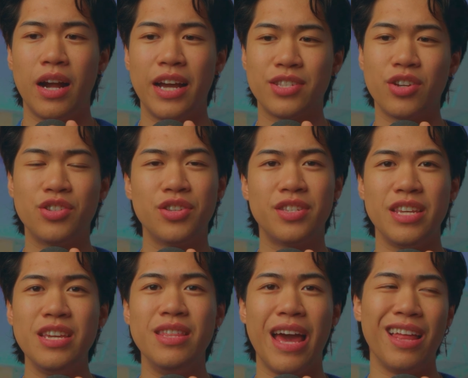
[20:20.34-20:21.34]
I start to
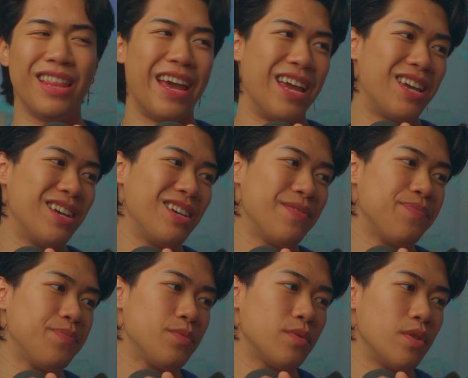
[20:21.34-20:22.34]
see that, like,
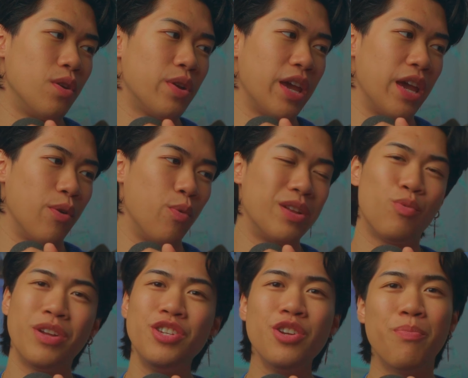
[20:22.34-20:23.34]
okay,
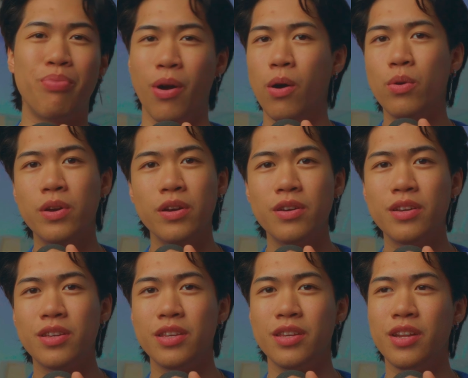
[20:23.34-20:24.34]
once you're broke,
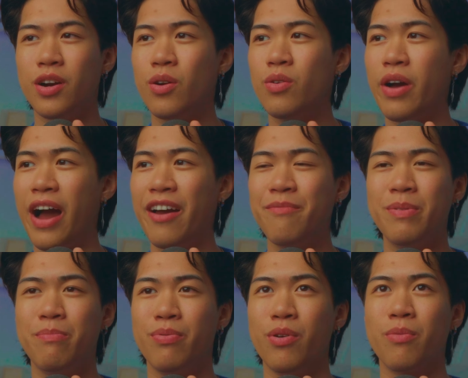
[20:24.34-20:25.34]
I've
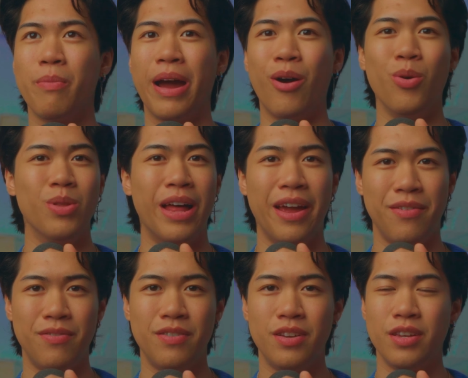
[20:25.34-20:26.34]
been broke my whole
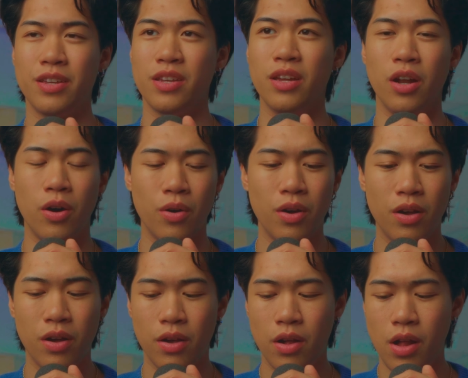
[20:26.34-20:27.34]
life. You know,
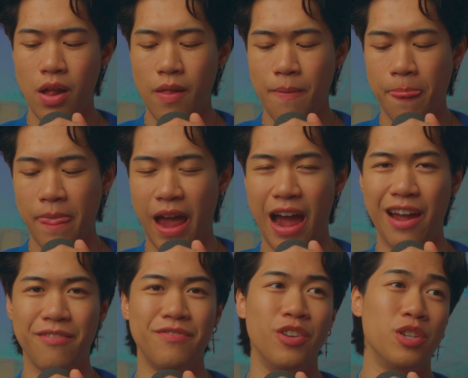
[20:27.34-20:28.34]

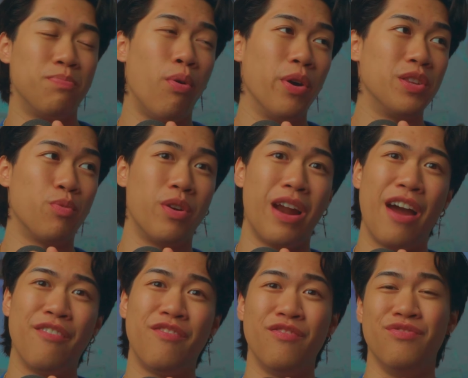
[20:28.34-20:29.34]
I've there's points where
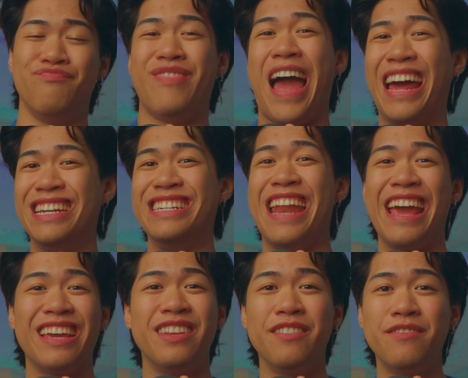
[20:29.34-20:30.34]
I've had
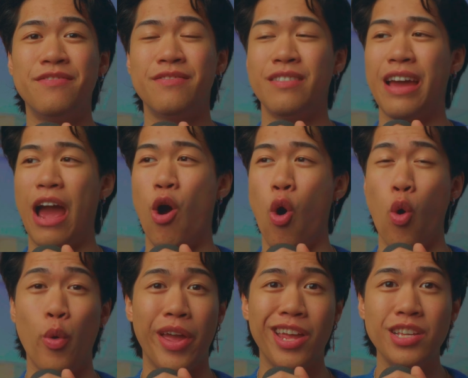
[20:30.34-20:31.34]
negative
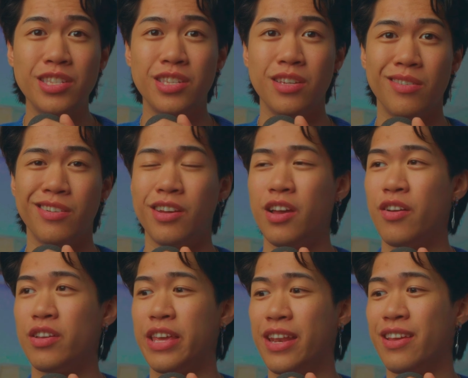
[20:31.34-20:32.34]
owings,
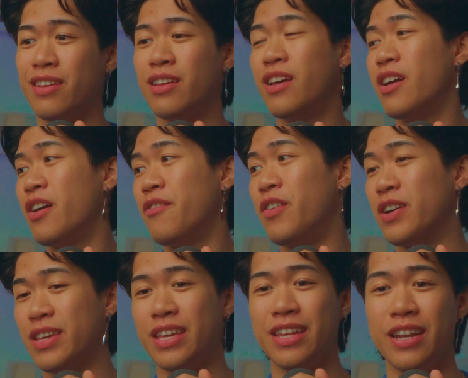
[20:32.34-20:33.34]
getting
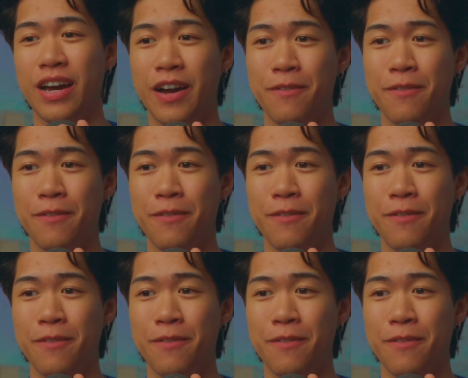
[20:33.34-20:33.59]
fucking